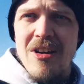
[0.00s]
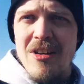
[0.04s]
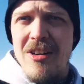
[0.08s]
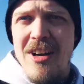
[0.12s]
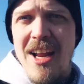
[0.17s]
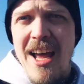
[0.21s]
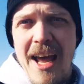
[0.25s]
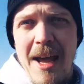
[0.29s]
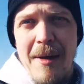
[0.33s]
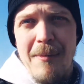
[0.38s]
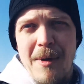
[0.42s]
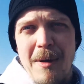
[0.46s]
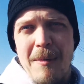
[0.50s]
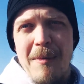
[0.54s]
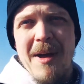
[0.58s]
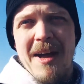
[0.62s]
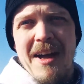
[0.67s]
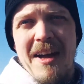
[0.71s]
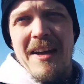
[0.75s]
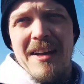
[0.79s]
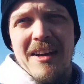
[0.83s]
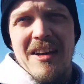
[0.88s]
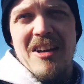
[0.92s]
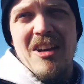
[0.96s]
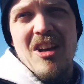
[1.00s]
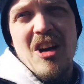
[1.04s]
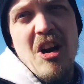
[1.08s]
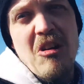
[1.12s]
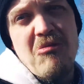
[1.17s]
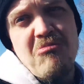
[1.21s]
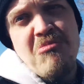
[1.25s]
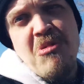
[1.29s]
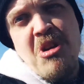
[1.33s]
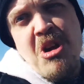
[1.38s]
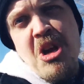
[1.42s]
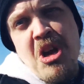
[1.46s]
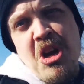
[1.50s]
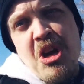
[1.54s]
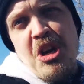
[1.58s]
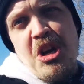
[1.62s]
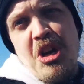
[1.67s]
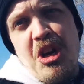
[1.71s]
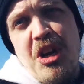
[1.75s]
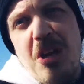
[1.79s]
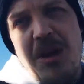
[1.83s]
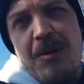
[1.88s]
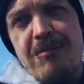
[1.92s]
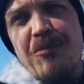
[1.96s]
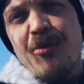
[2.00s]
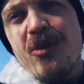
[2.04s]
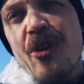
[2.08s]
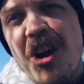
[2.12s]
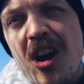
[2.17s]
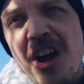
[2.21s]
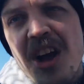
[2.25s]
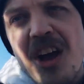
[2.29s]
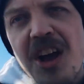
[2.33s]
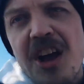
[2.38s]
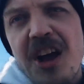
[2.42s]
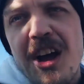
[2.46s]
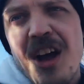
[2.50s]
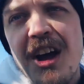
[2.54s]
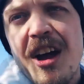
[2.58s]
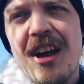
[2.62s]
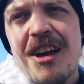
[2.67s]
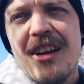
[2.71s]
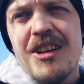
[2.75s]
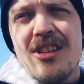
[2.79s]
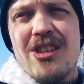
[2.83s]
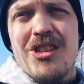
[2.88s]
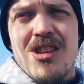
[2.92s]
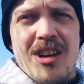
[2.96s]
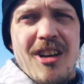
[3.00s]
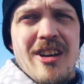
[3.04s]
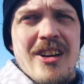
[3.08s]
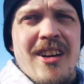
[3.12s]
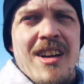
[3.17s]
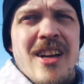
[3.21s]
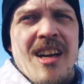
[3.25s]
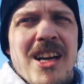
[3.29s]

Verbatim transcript: And hey, maybe I can, you know, cook you brunch, or